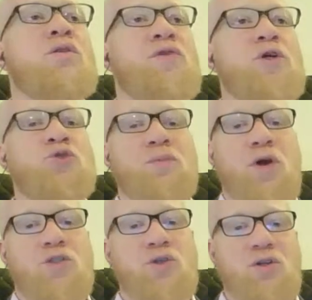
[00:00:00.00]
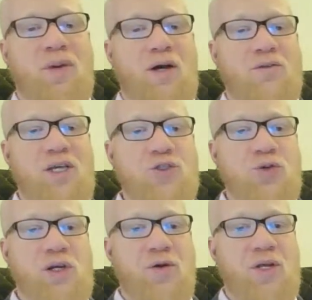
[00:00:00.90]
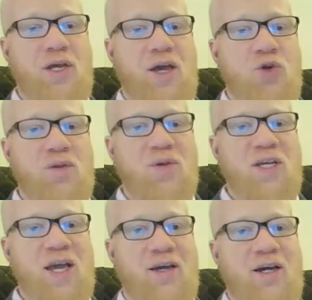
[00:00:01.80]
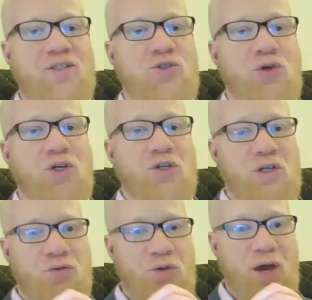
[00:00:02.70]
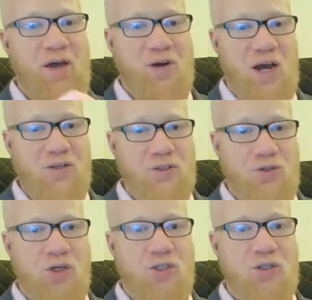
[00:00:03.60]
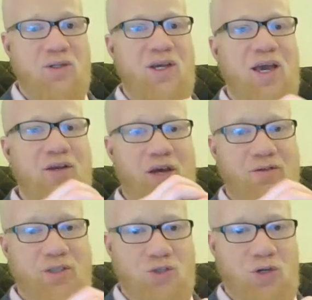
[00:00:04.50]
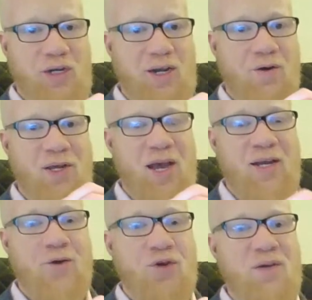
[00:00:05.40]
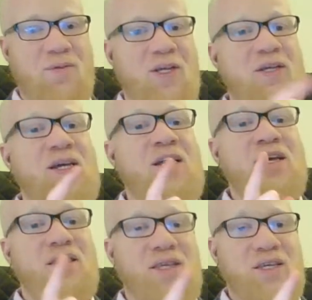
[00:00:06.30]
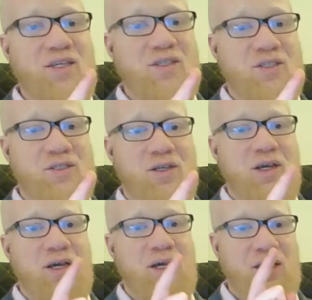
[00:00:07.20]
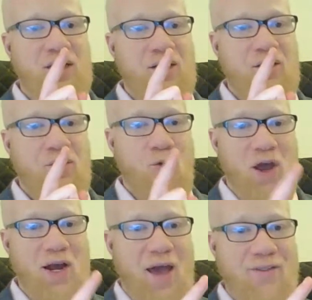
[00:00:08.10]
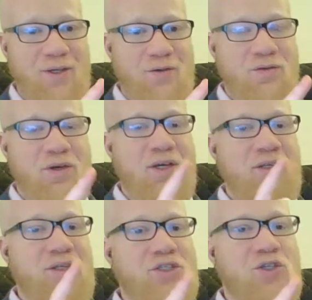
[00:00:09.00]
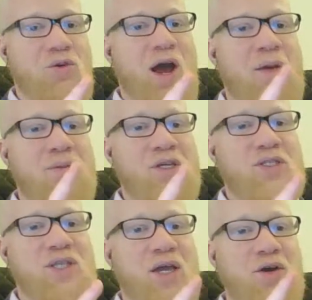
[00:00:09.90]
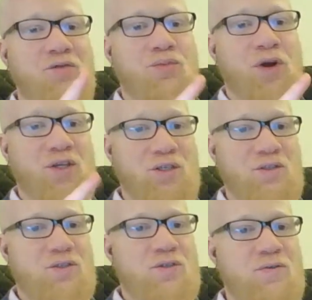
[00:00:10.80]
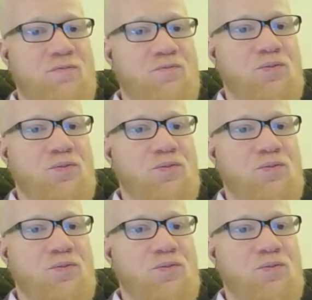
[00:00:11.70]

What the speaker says: The first three parts talked about sensory clarity, equanimity, and concentration. If you have concentration and you have sensory clarity and equanimity, these, when active, describe the state of presence.